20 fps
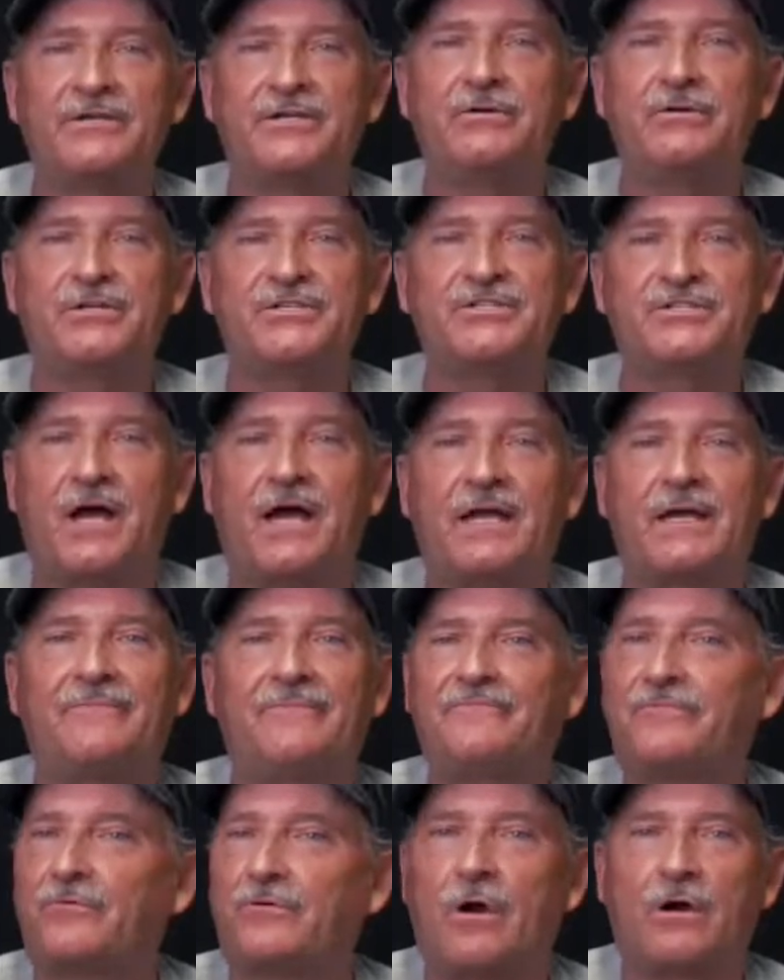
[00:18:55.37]
to do is sign up
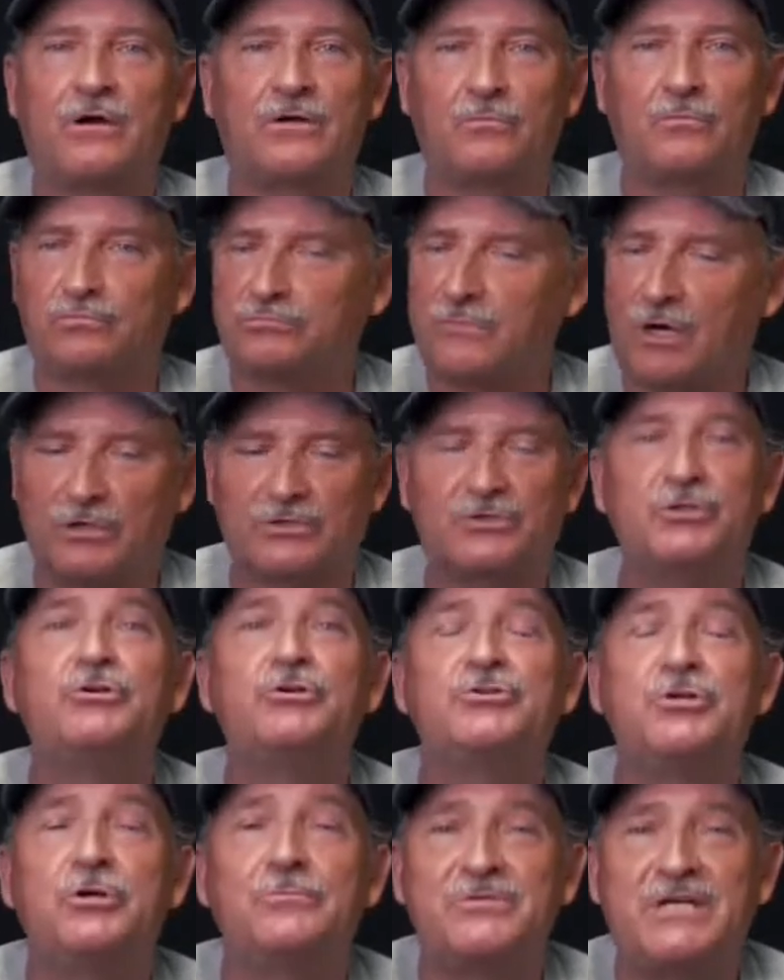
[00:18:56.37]
for our
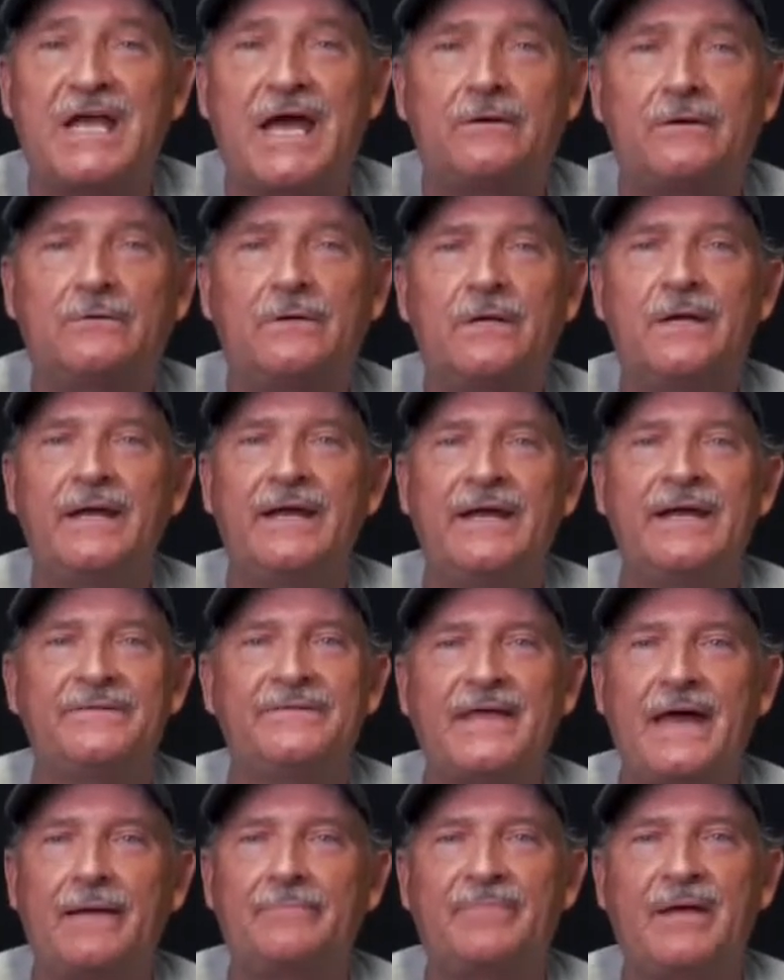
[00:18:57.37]
YouTube channel, click
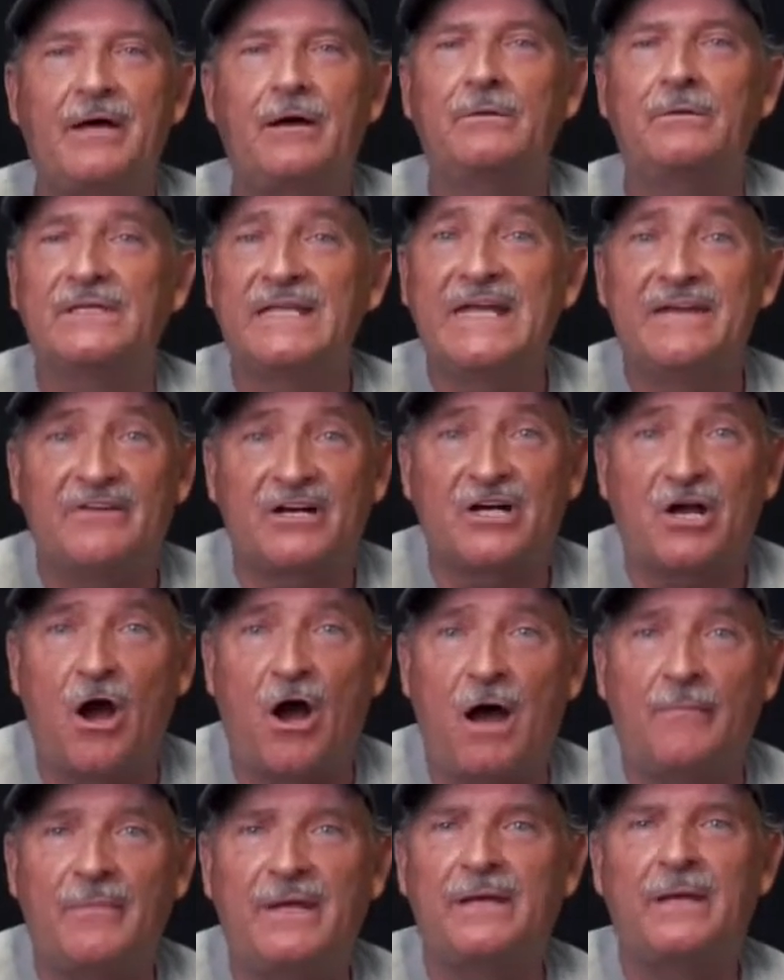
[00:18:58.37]
that bell, leave a
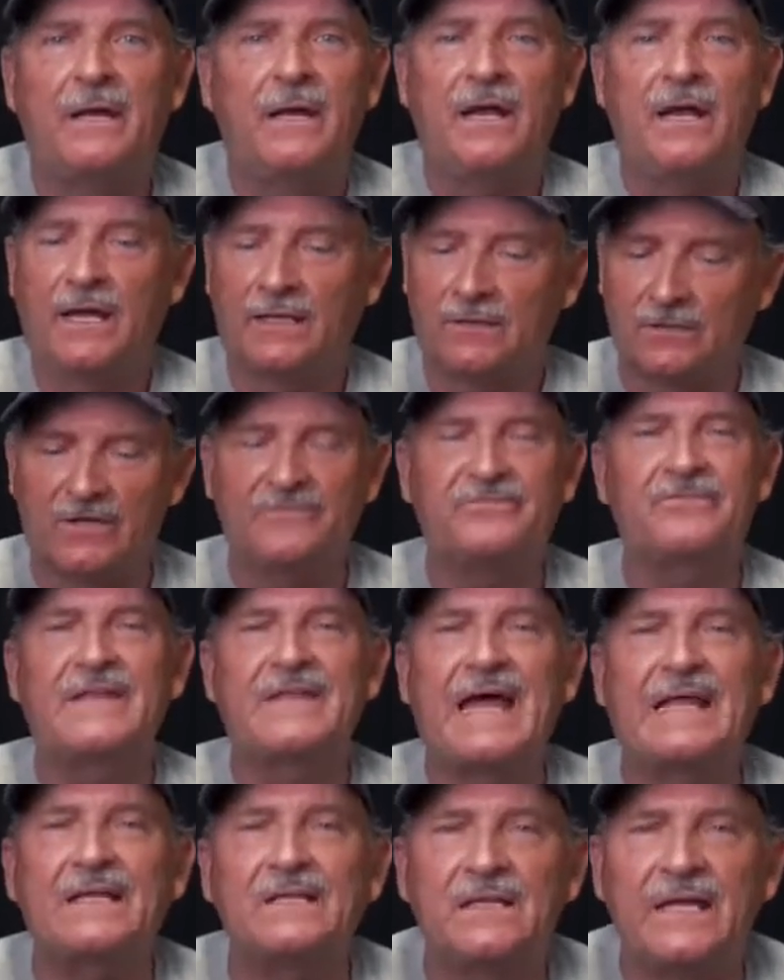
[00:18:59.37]
comment, and look for
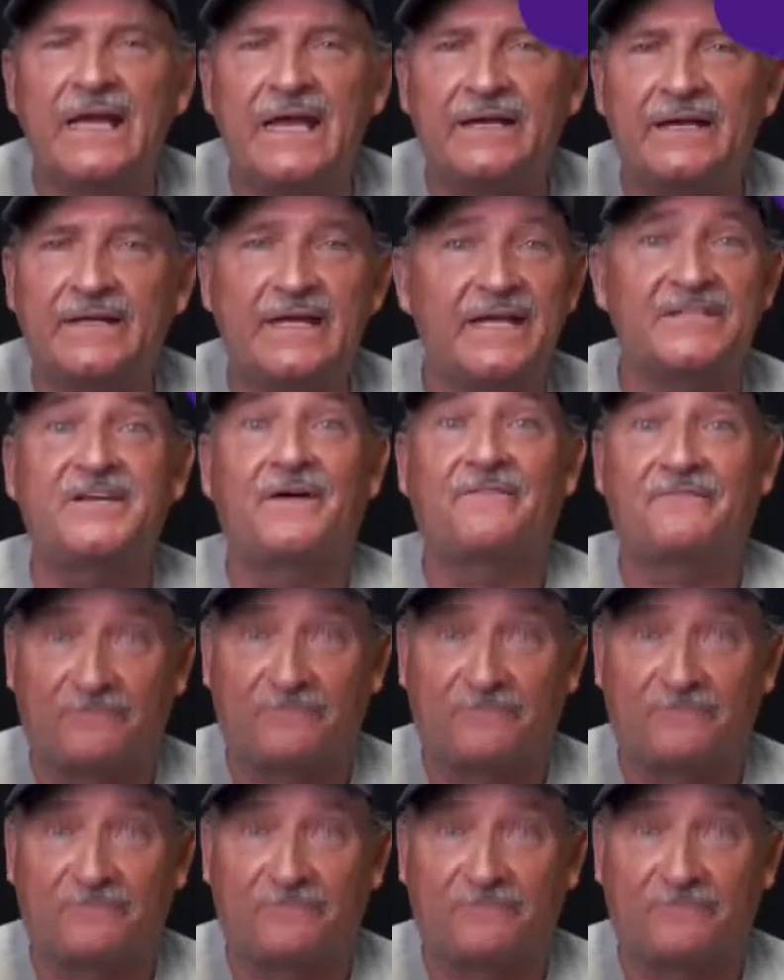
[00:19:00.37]
that link. It's a